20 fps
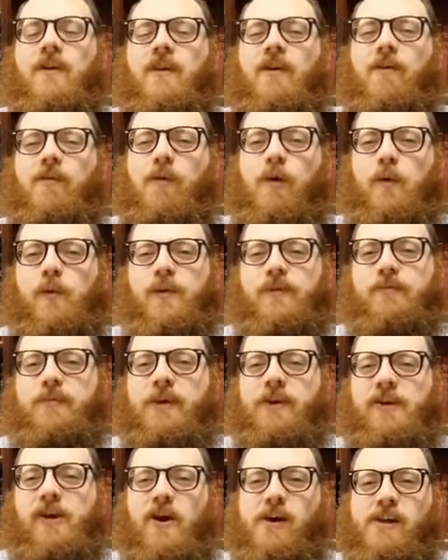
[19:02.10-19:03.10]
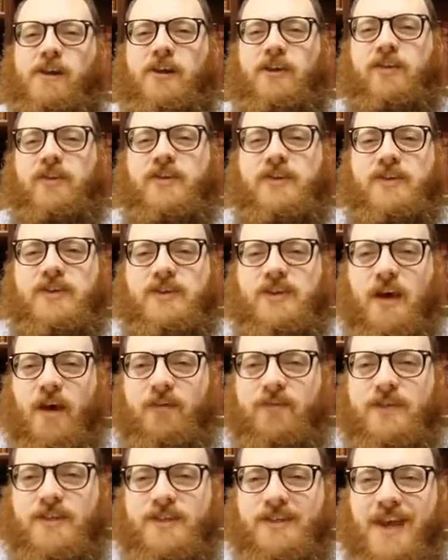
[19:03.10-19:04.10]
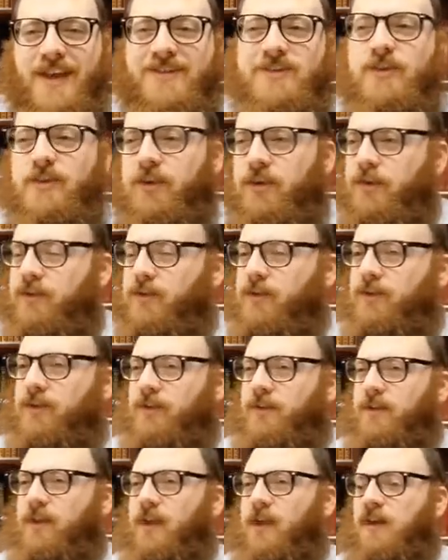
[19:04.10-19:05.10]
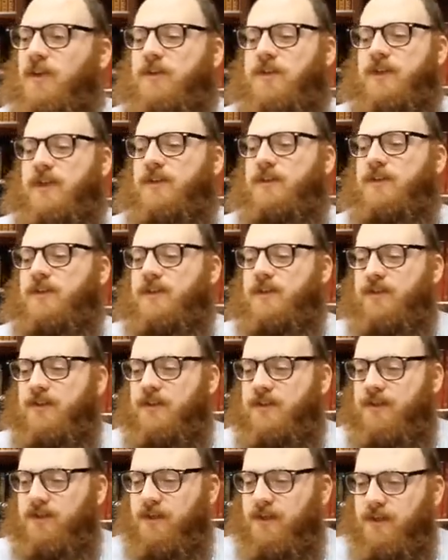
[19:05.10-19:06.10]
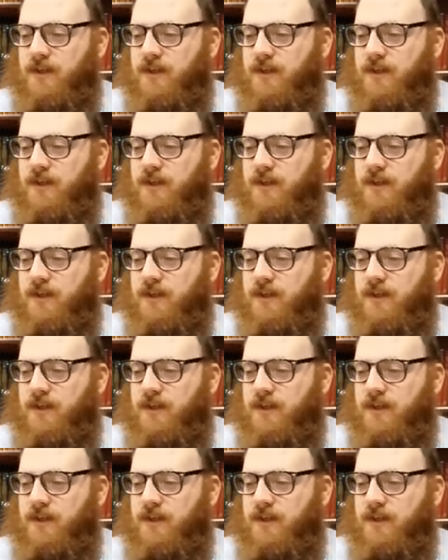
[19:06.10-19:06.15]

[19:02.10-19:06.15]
what we've been calling this self-centered existence,